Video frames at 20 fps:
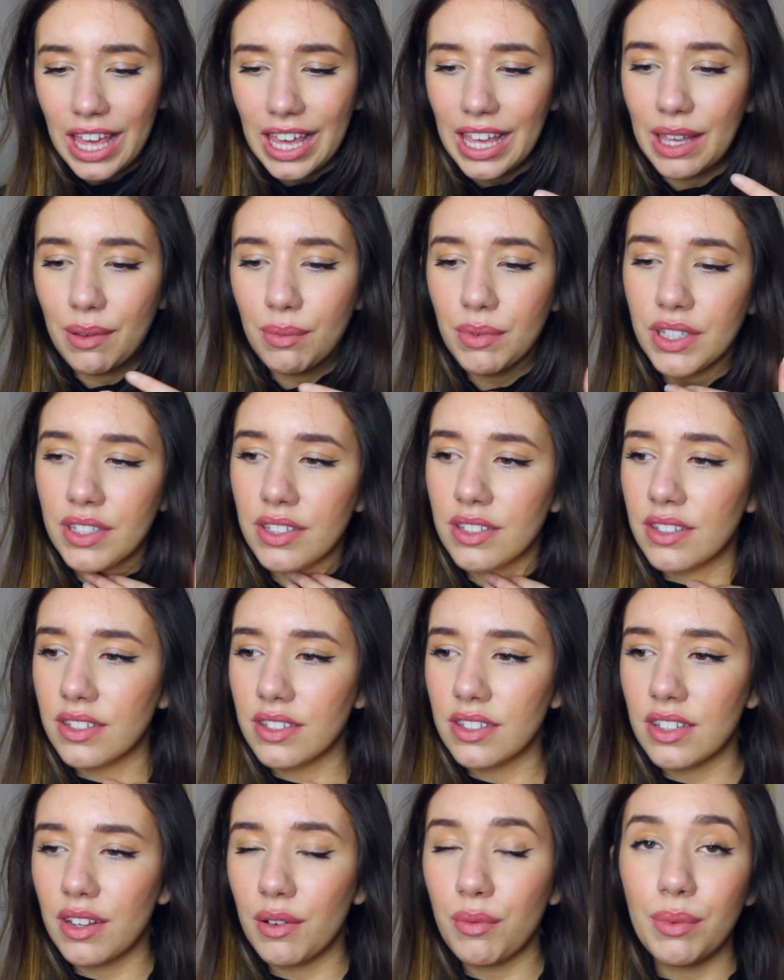
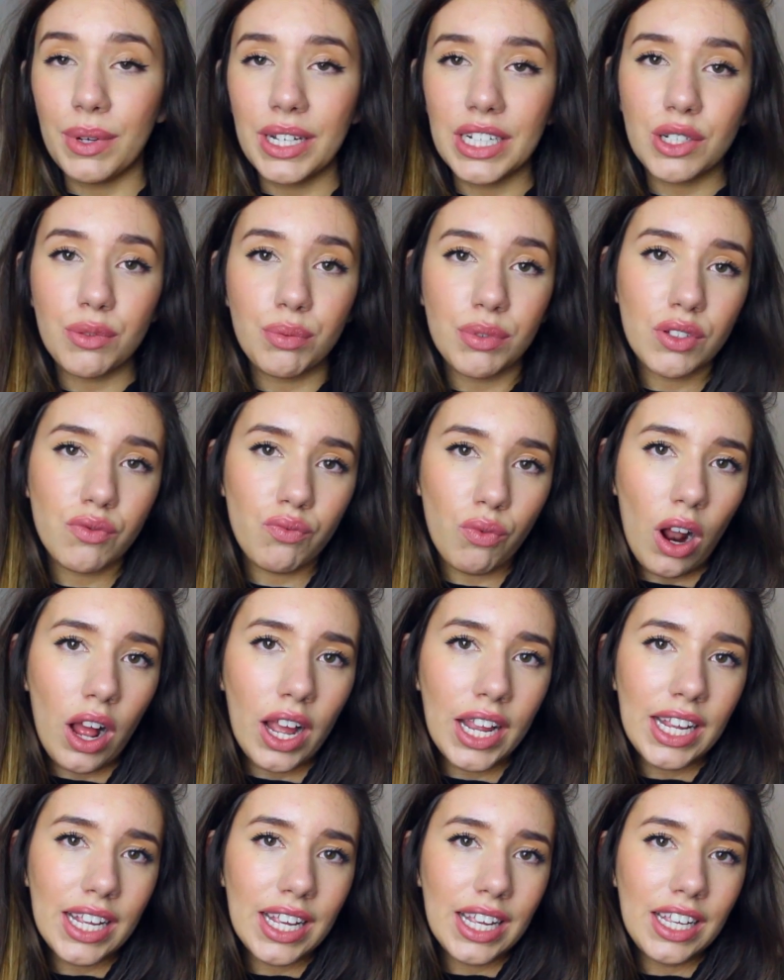Which was
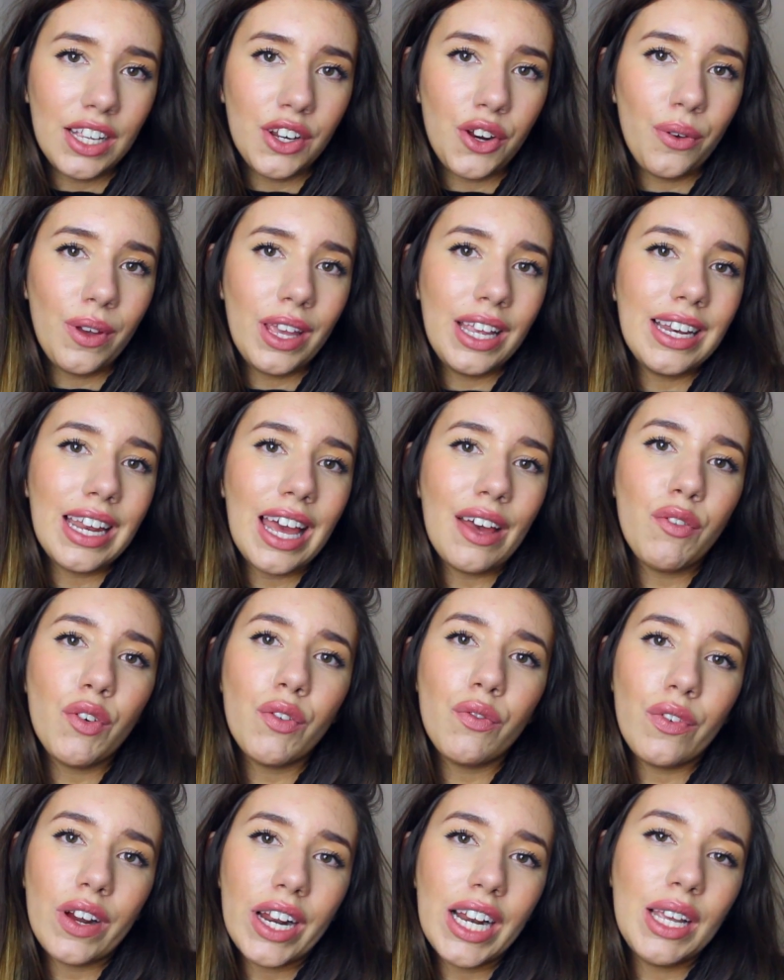right. You know, he
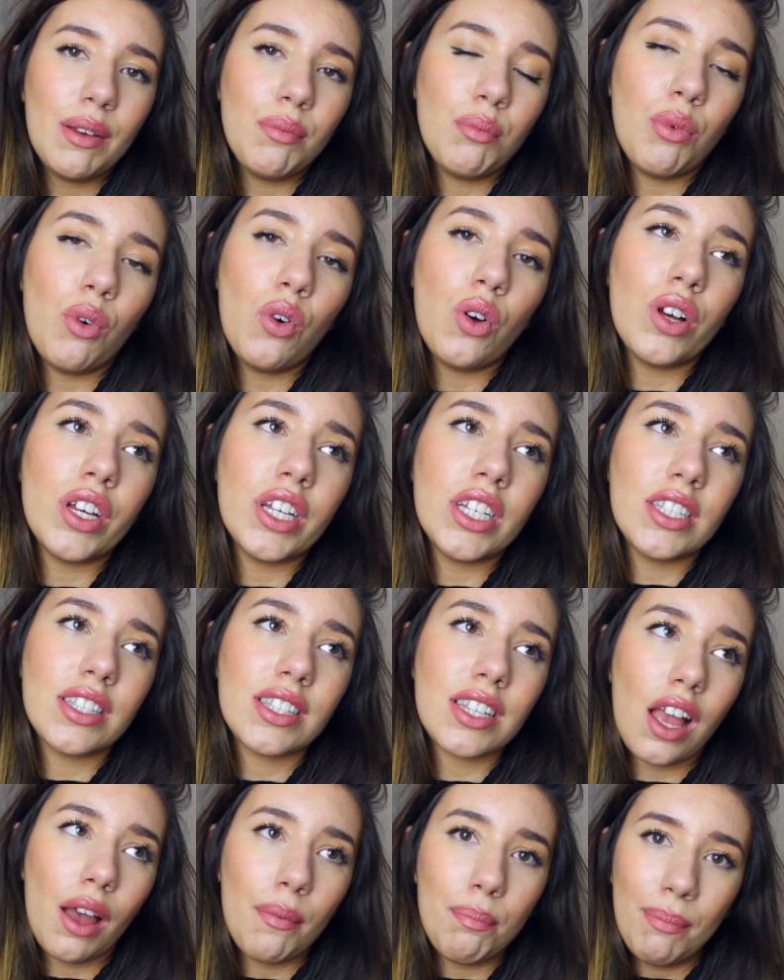never really
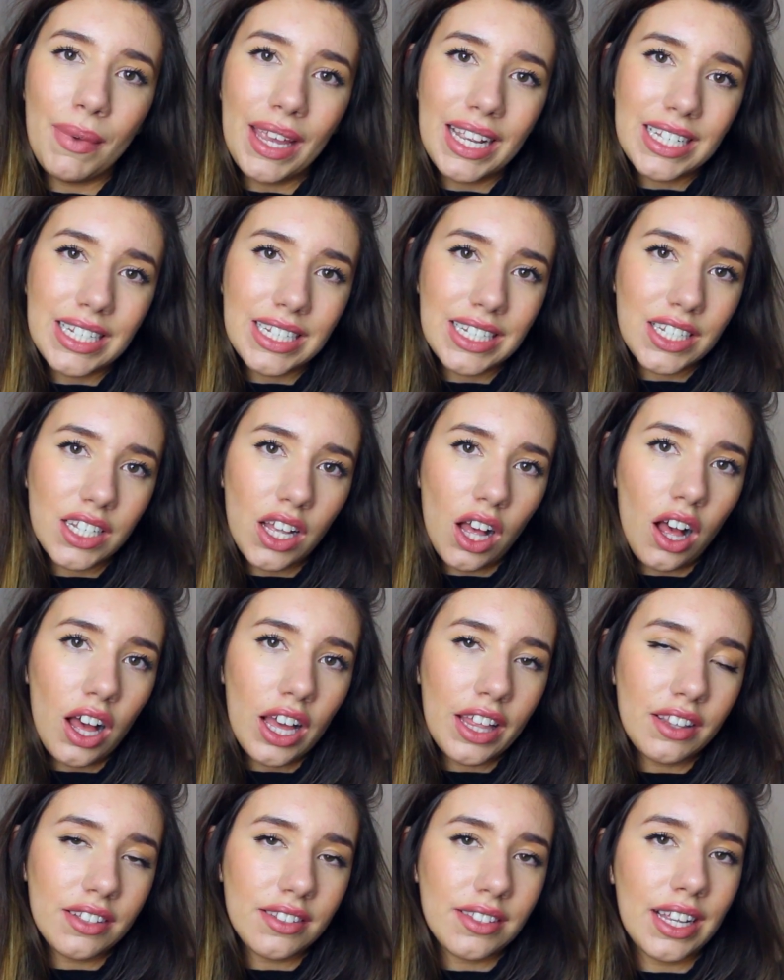was committed to
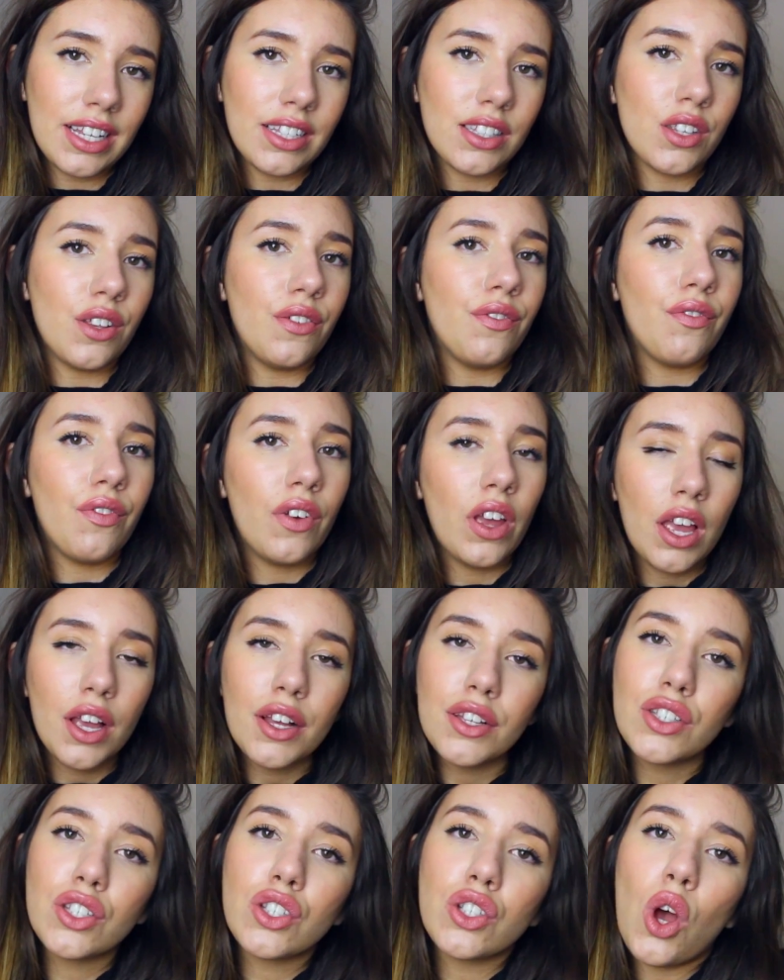her in the sense of
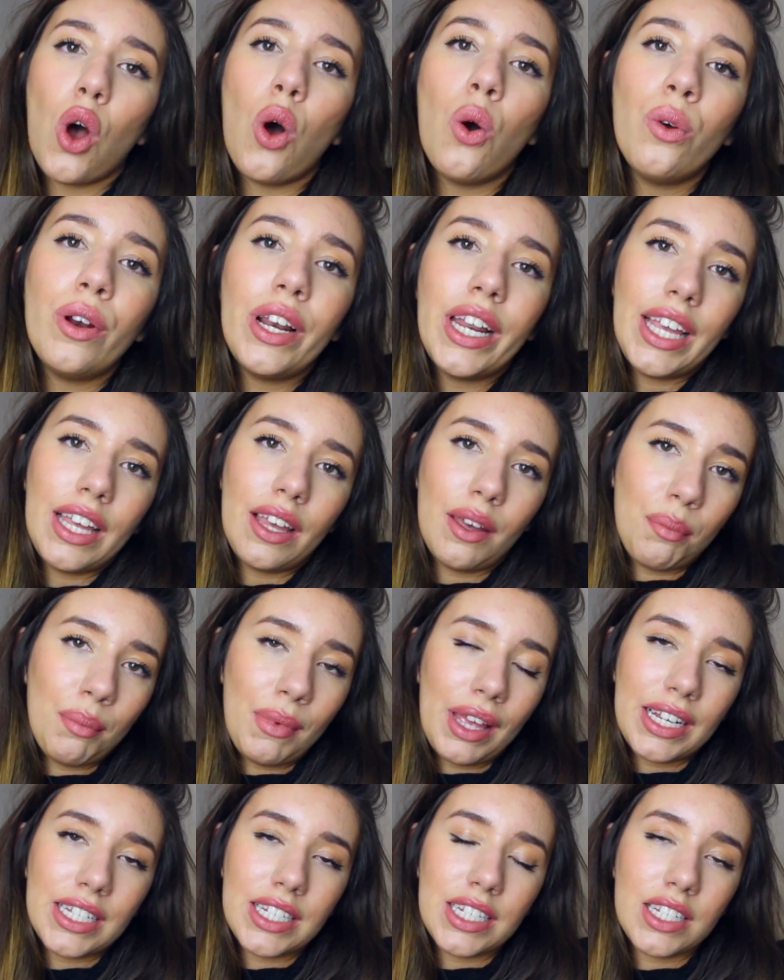solely
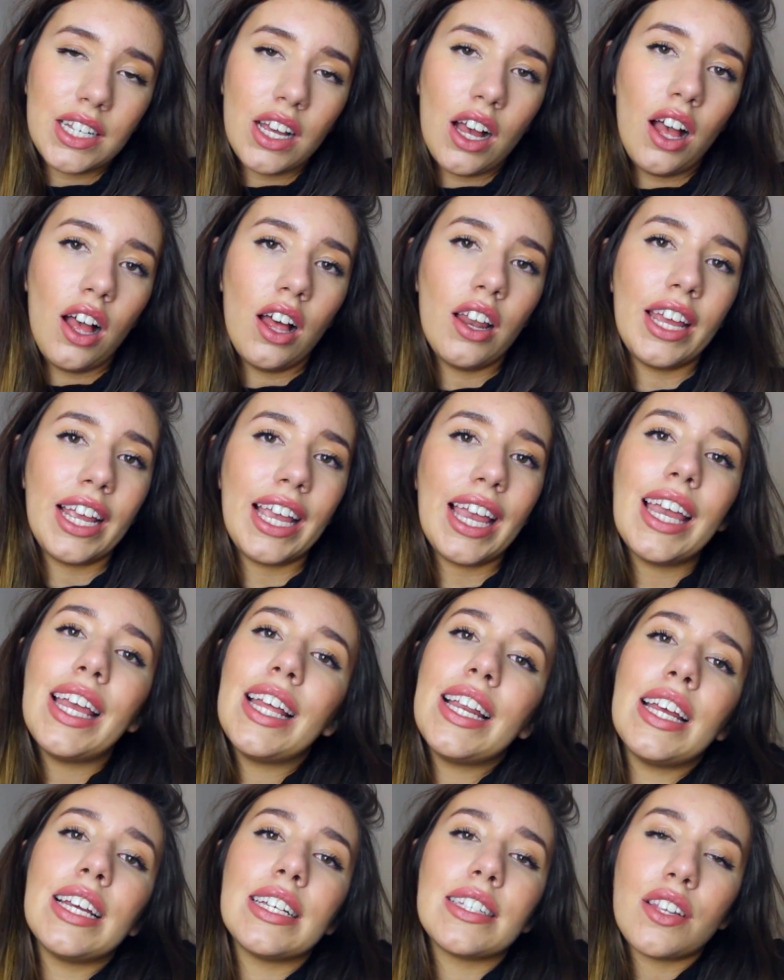committed to her, like
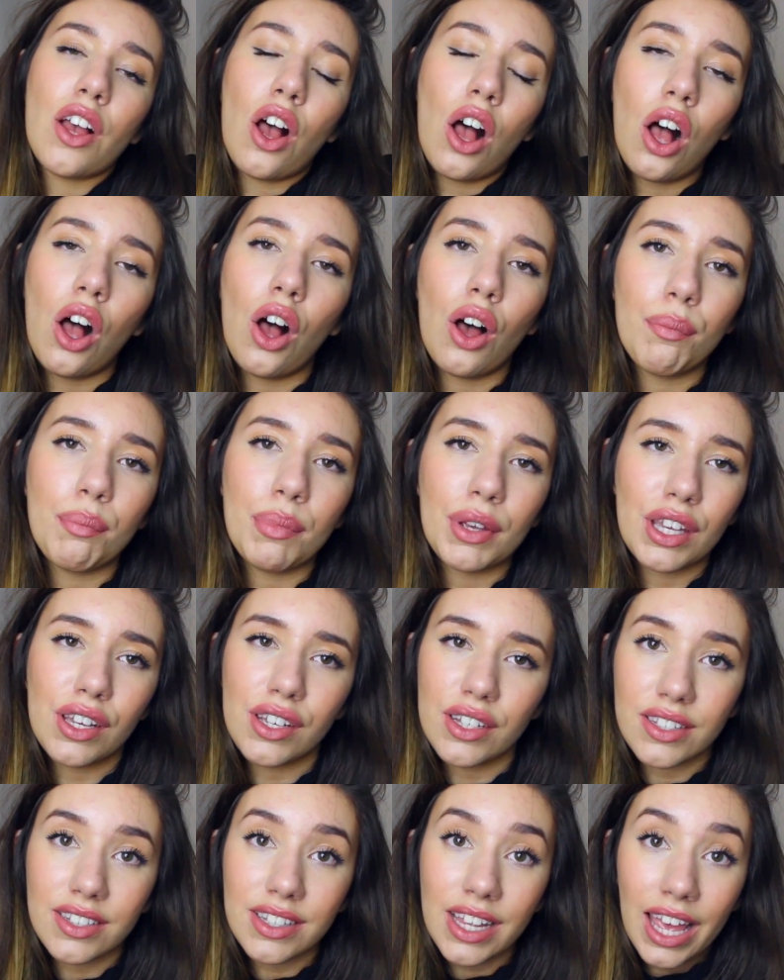in his heart,
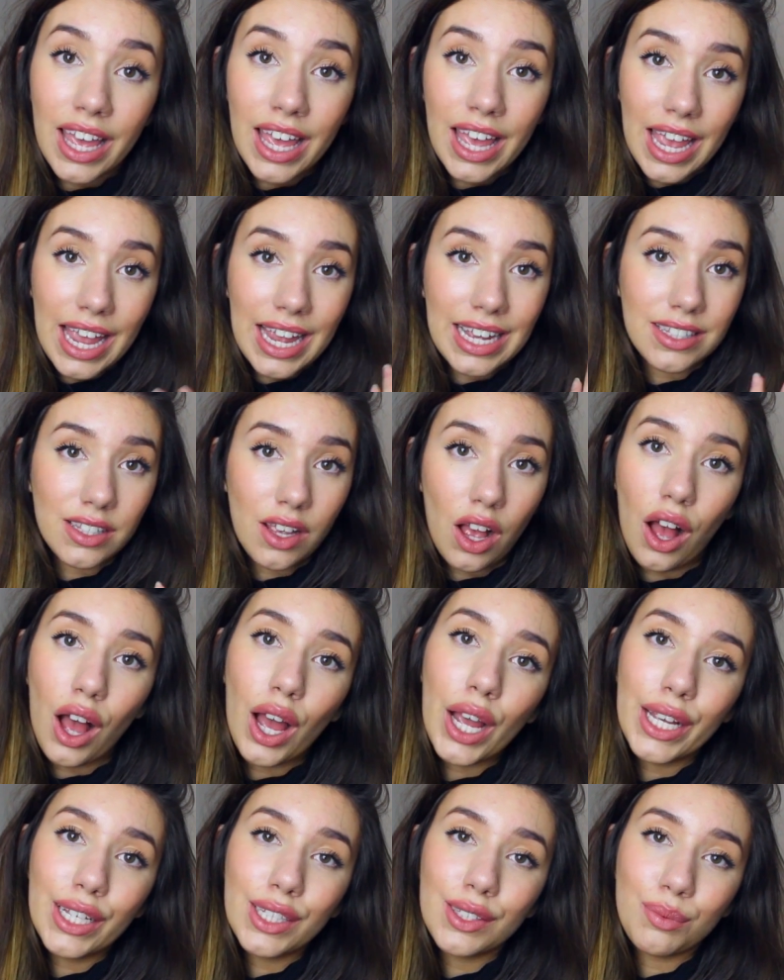because his
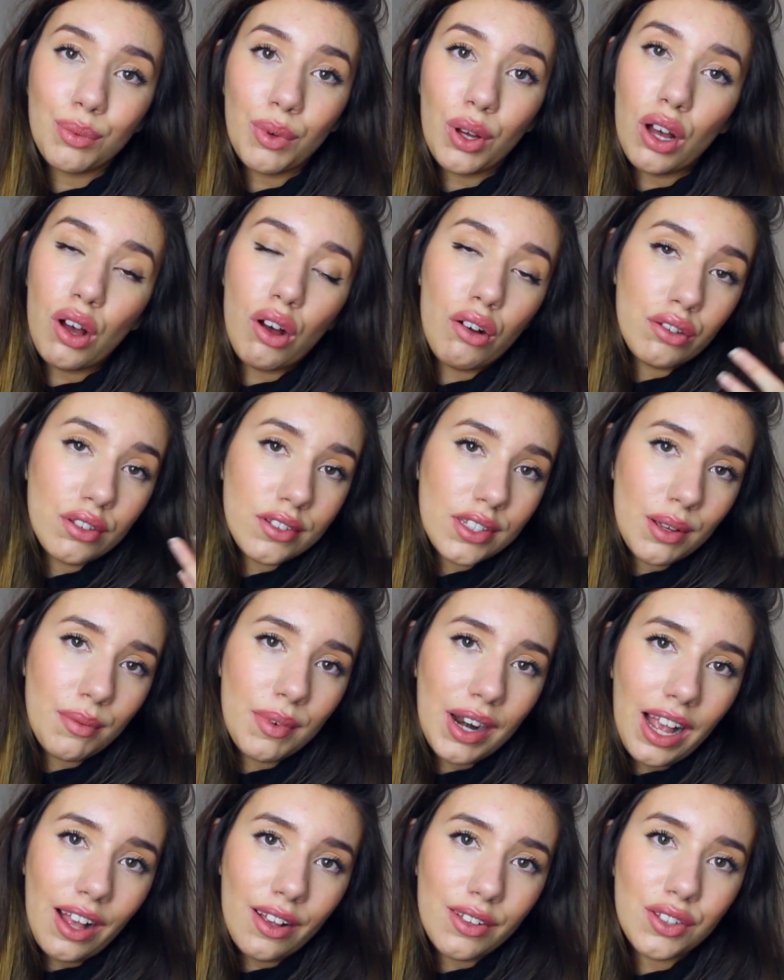eyes were on
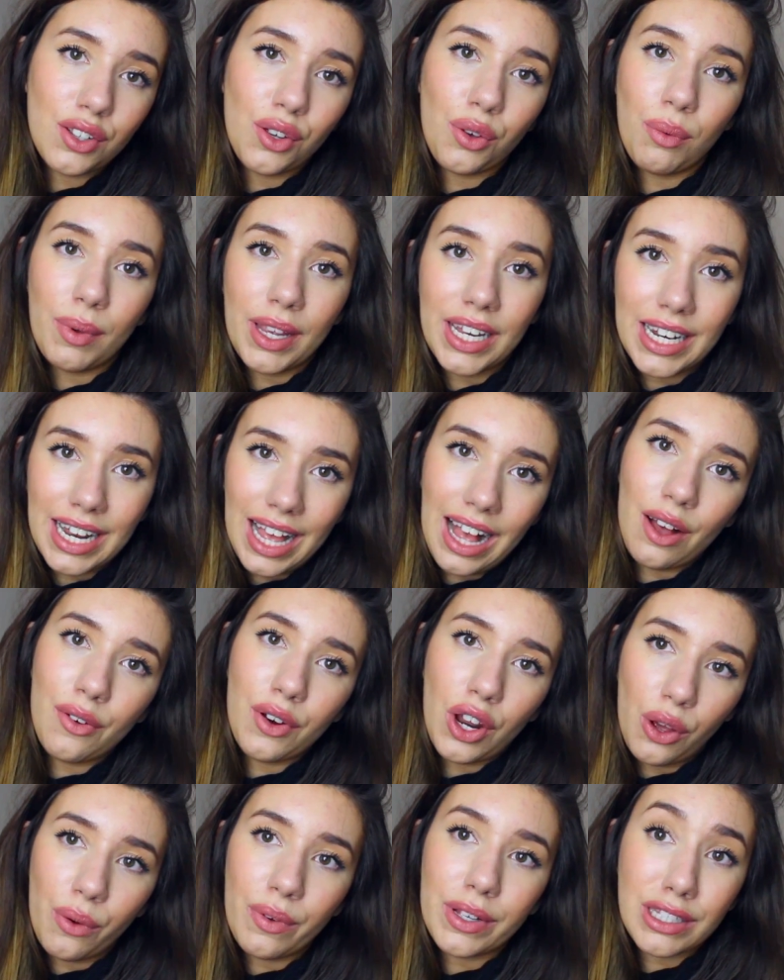someone else who we now
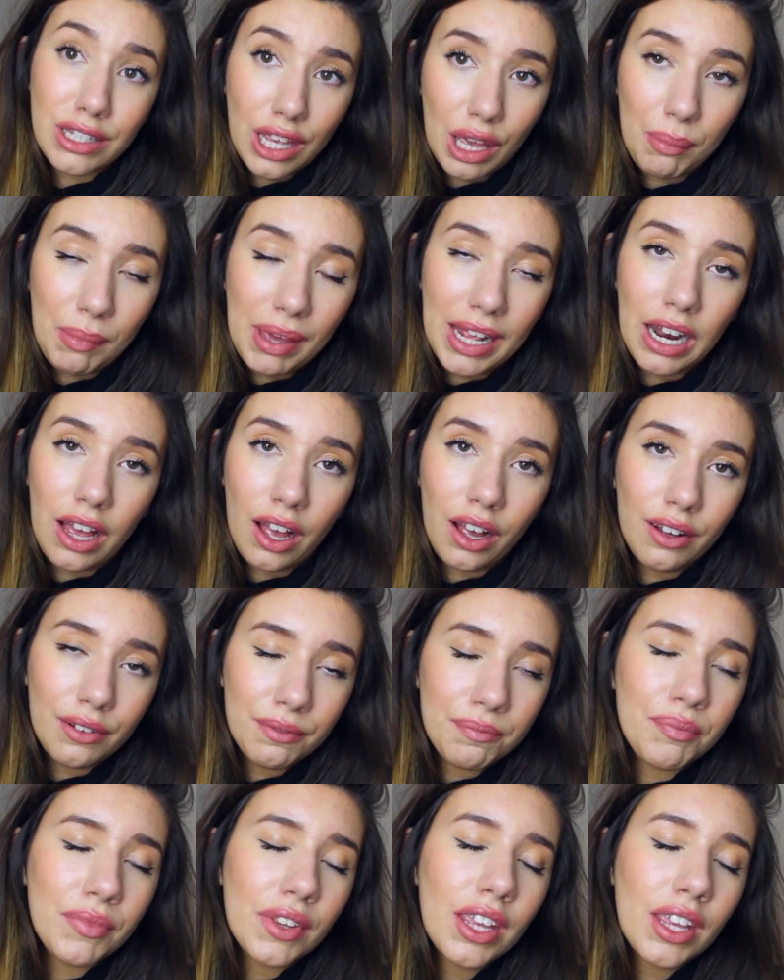know as Camilla.